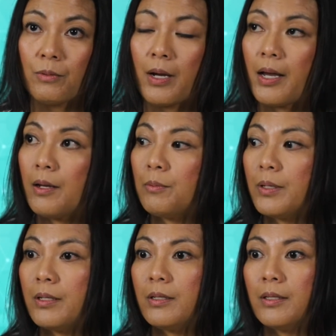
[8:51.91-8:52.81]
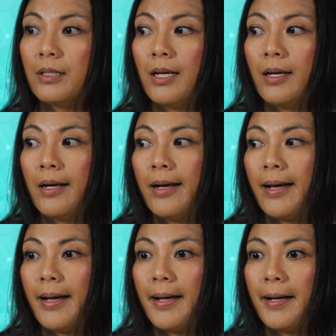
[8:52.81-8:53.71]
I will
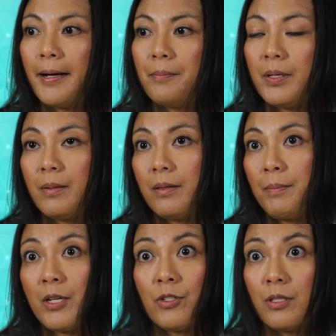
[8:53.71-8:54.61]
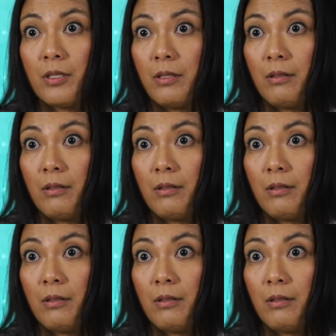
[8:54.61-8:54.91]
meet patients